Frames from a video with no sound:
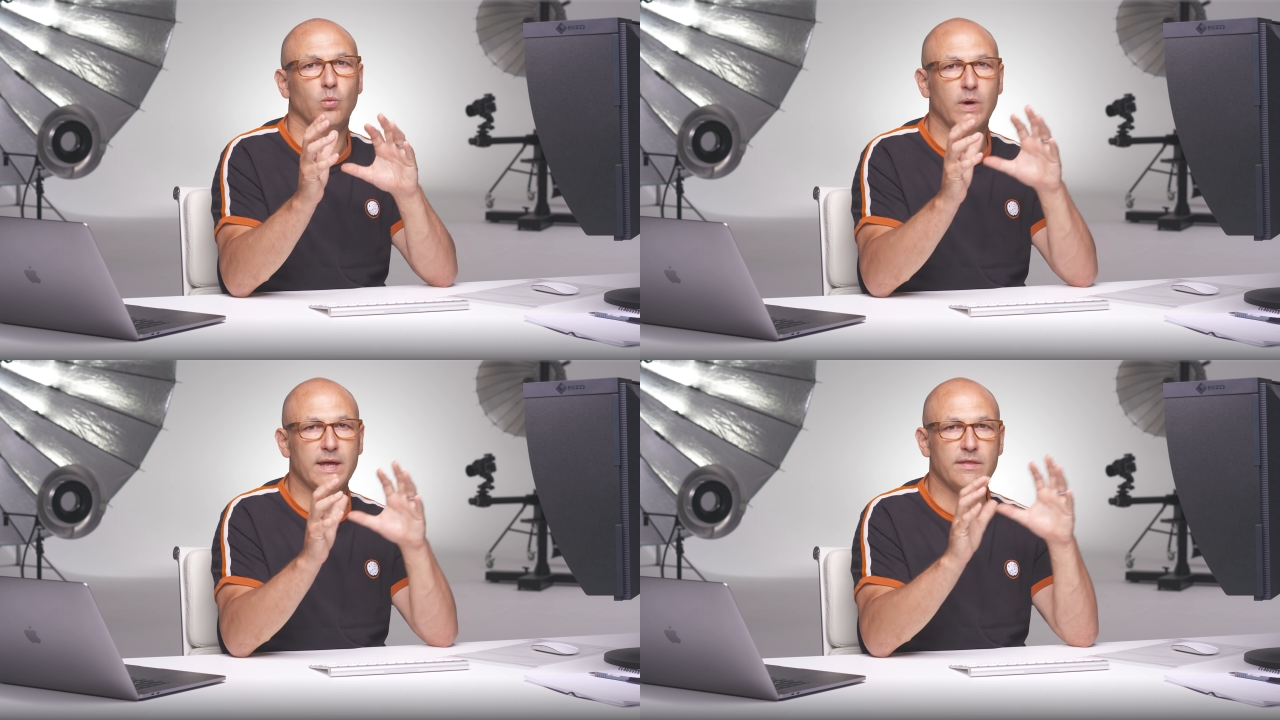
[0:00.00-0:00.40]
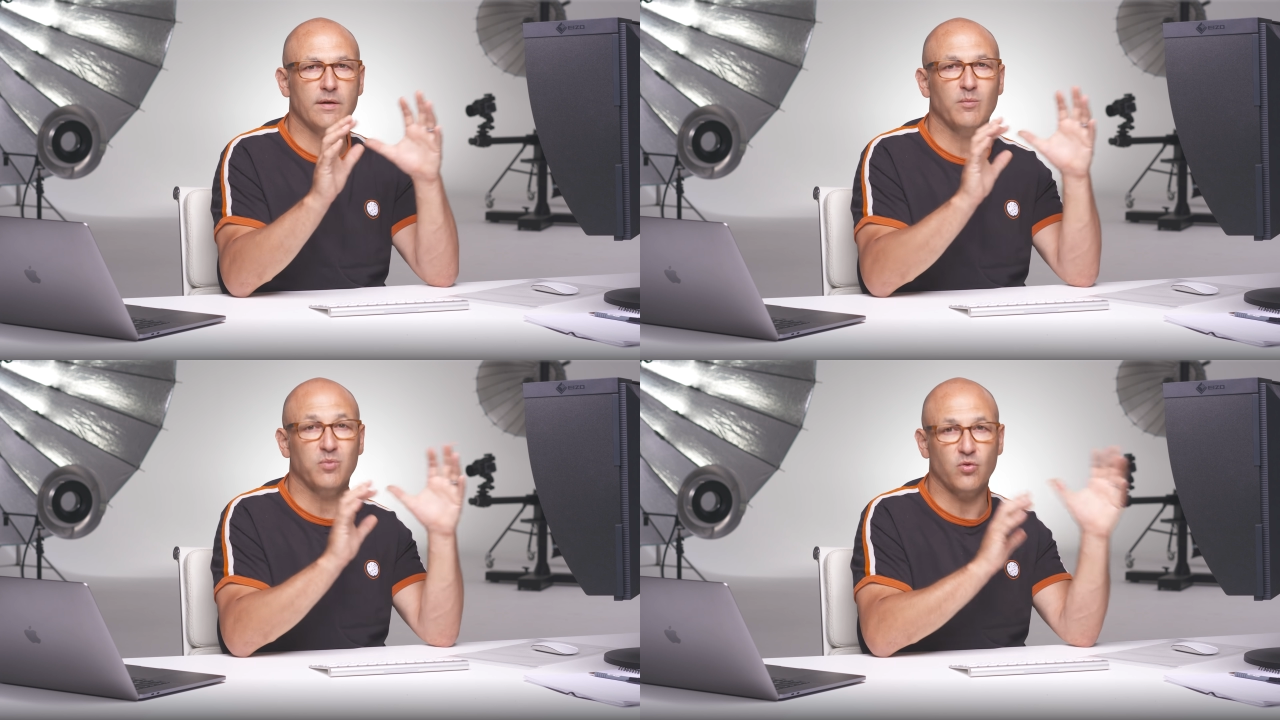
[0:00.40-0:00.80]

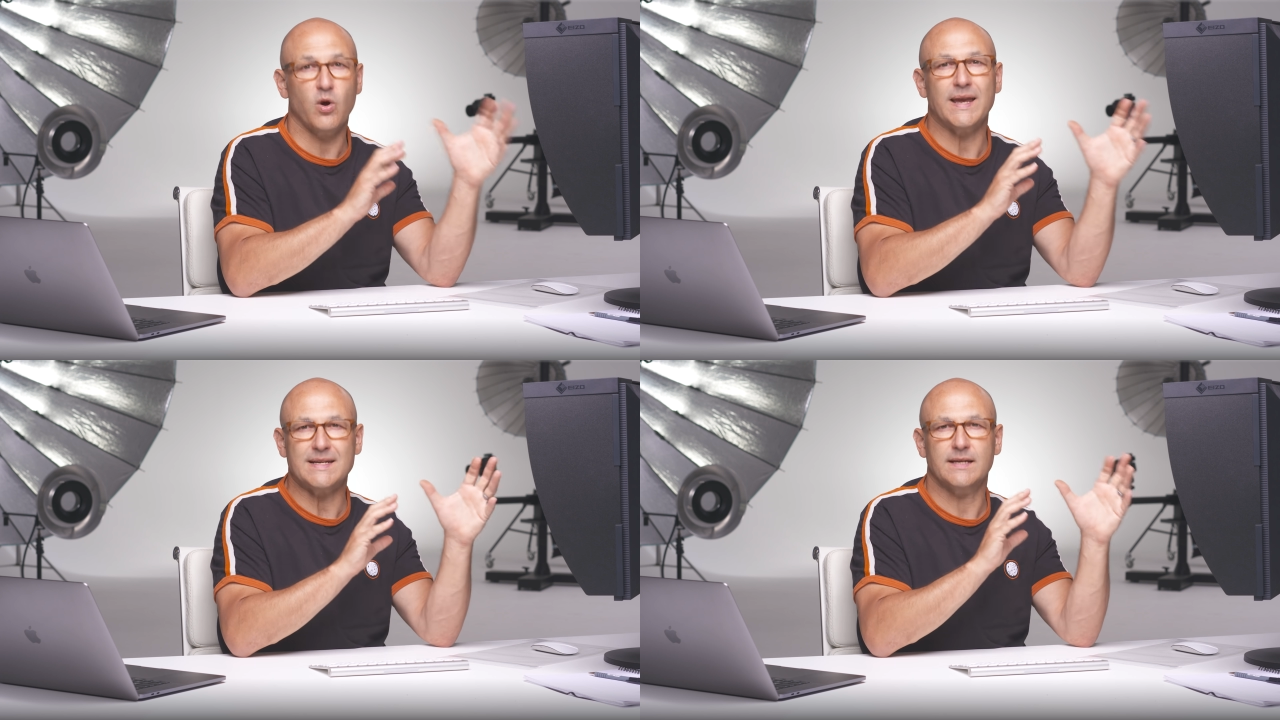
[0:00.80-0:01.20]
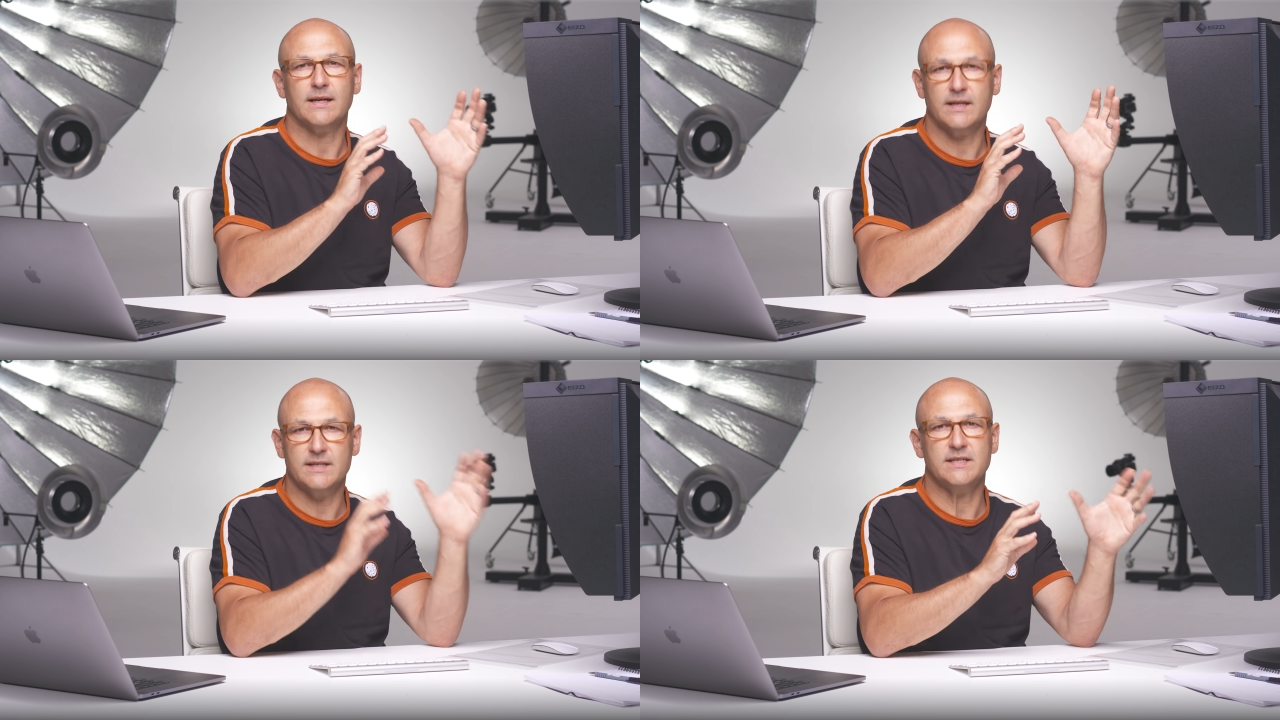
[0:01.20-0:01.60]
with bright
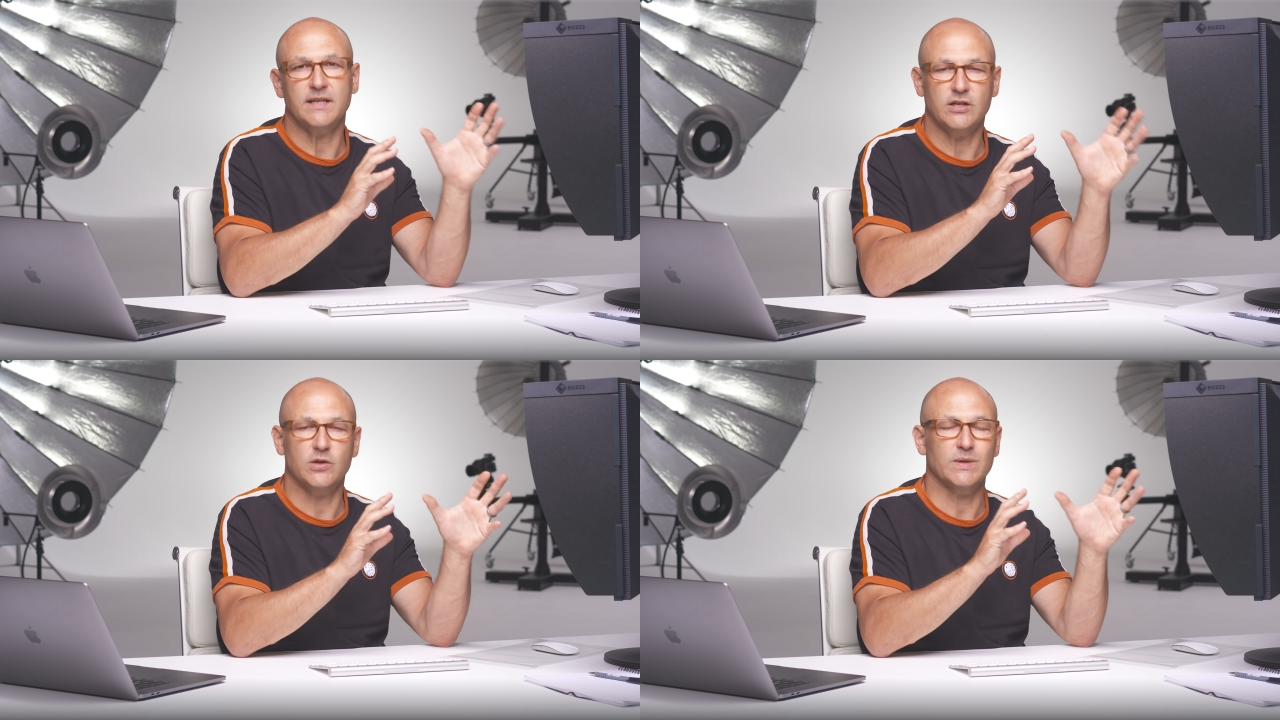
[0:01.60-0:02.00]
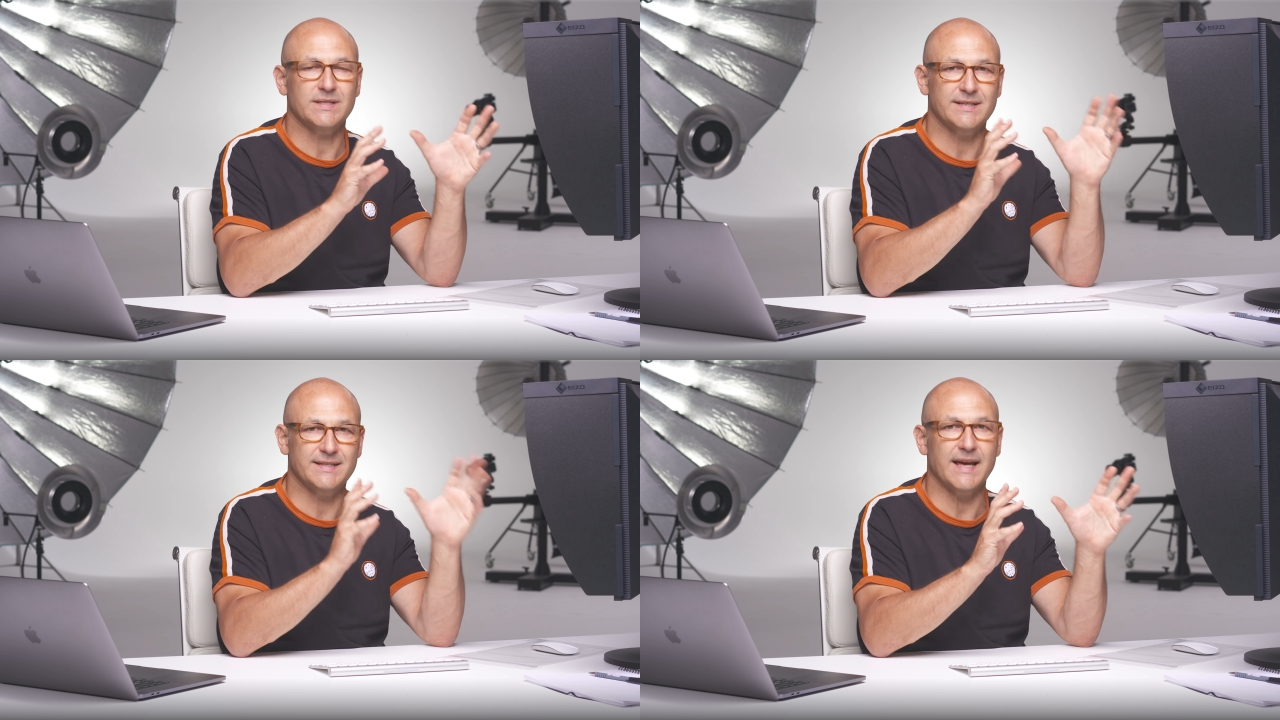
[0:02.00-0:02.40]

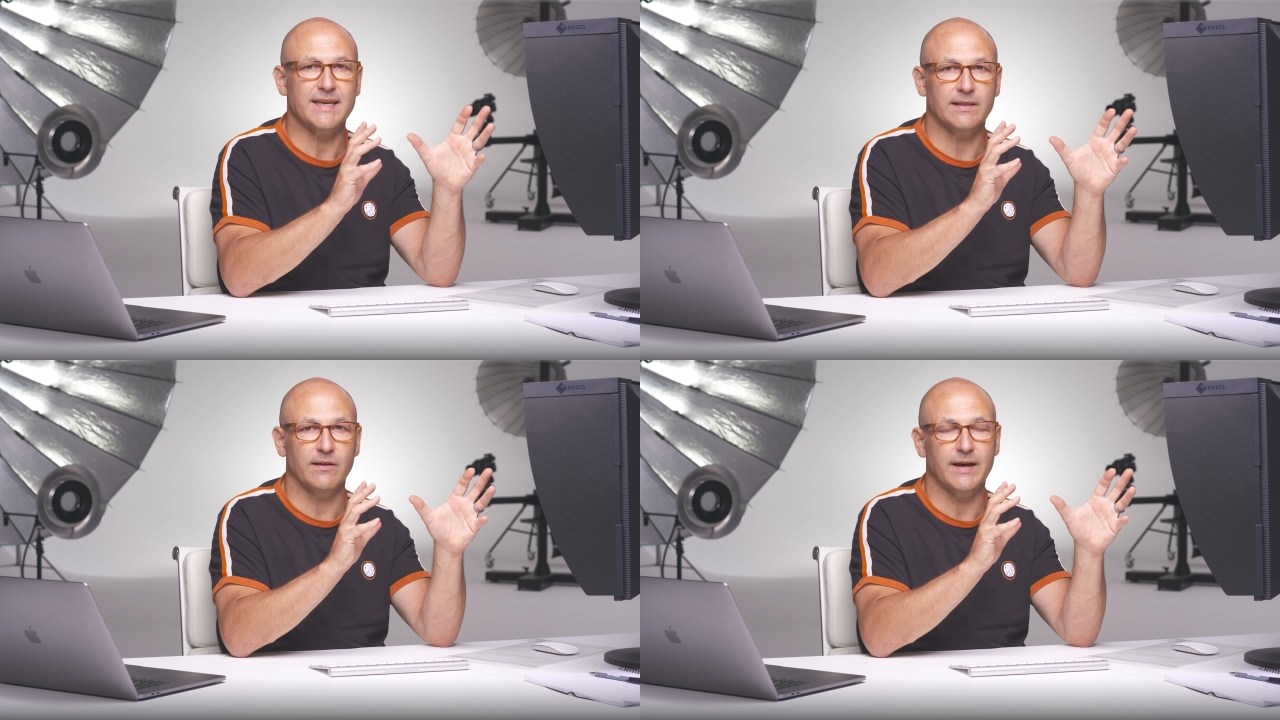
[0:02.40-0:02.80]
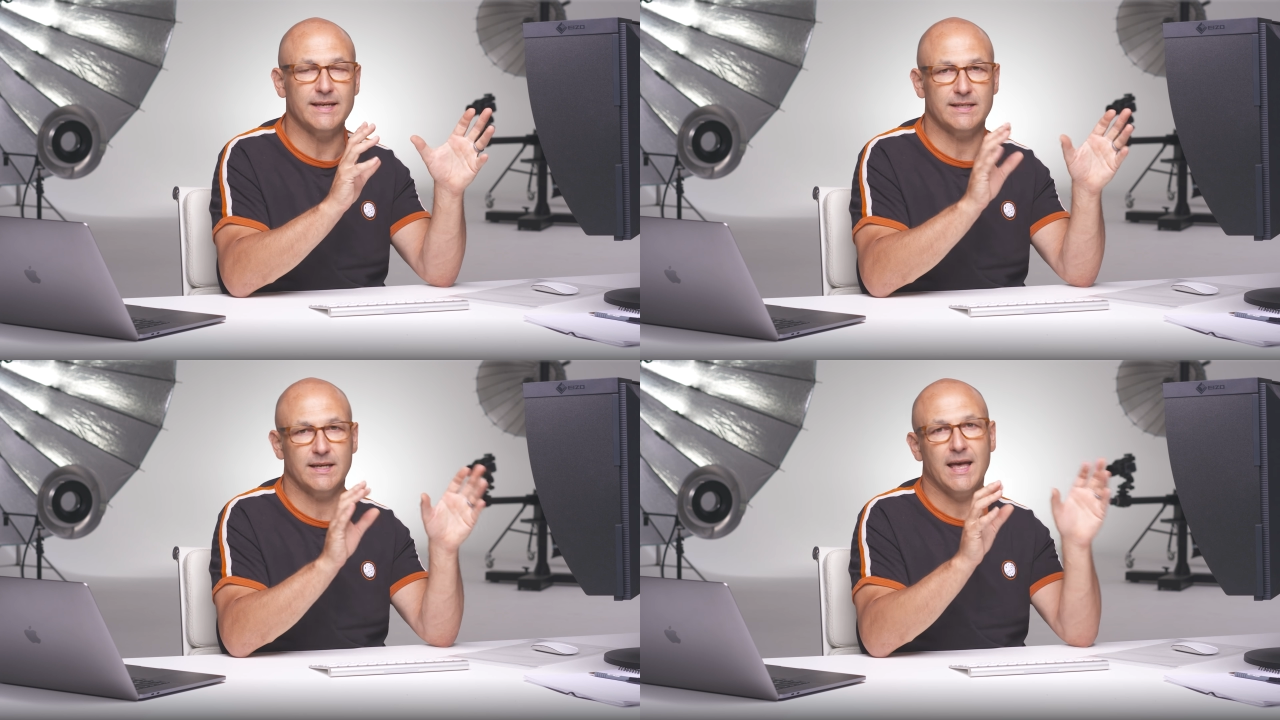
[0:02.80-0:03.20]
continuous
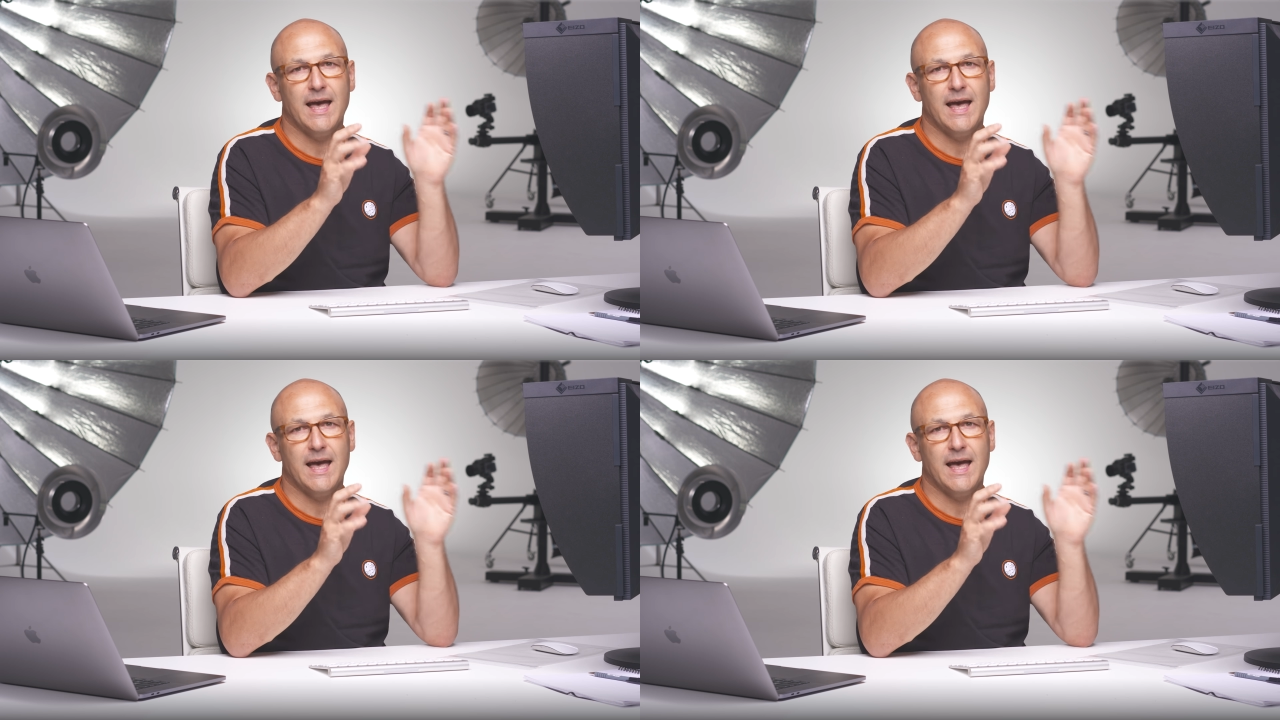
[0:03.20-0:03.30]
daylight